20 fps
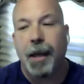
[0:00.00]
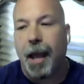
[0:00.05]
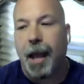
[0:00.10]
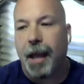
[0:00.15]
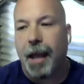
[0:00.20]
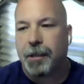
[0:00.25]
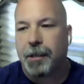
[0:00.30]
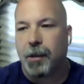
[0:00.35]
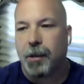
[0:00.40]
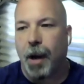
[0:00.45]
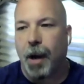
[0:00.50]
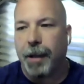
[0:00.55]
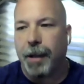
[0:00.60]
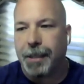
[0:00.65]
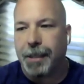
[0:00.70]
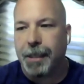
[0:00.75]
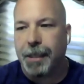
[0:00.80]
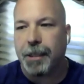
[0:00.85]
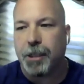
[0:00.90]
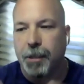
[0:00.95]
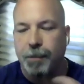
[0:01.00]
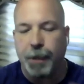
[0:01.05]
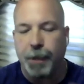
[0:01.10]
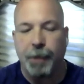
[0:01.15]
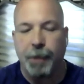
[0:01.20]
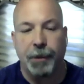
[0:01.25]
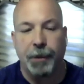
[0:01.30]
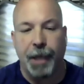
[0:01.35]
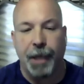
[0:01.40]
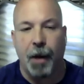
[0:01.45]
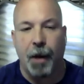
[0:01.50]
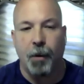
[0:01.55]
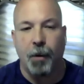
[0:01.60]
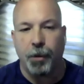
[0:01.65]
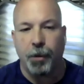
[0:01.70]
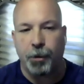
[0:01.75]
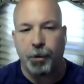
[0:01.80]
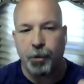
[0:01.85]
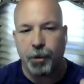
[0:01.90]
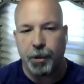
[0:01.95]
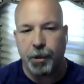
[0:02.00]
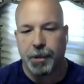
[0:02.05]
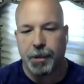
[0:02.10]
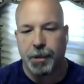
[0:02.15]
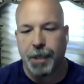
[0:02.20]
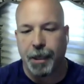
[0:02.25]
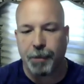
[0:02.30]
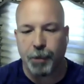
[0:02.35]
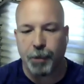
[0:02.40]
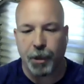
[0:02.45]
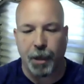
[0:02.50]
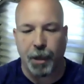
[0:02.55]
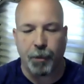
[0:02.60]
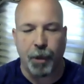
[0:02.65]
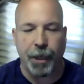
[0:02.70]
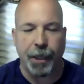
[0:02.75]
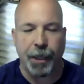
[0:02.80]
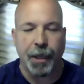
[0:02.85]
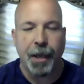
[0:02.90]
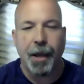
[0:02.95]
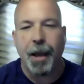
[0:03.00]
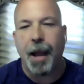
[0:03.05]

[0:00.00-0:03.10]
And so I teach people now through the second book I'm writing